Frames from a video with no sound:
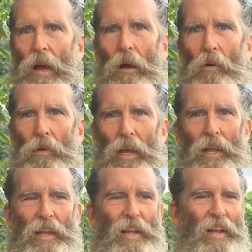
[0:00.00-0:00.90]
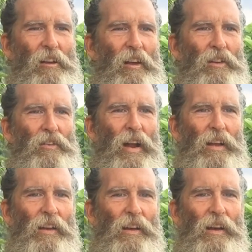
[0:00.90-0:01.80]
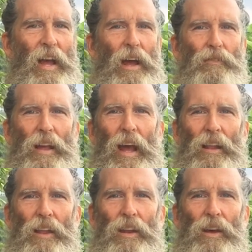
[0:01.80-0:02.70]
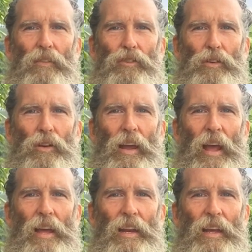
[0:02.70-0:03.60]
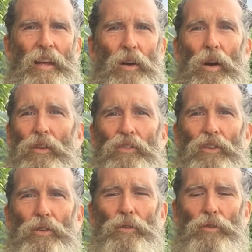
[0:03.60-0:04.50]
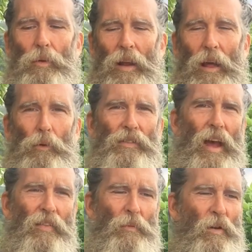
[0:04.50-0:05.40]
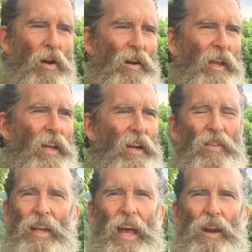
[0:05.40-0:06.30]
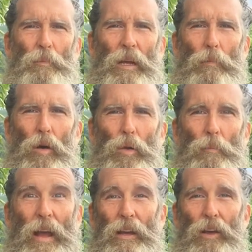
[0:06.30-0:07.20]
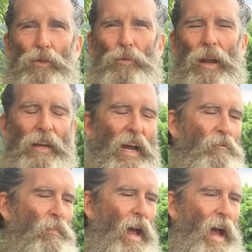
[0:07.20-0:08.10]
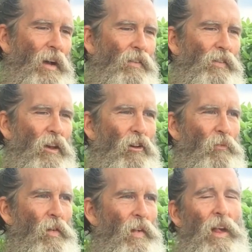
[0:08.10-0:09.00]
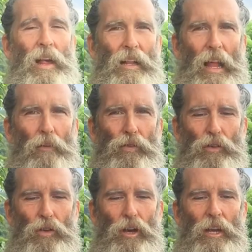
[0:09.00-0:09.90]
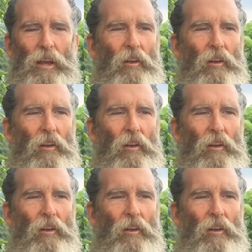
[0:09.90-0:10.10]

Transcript: Already drank a half-gallon of sugarcane and orange juice while I was at the market, and then had a big bowl of mangoes when I got back. So life's good.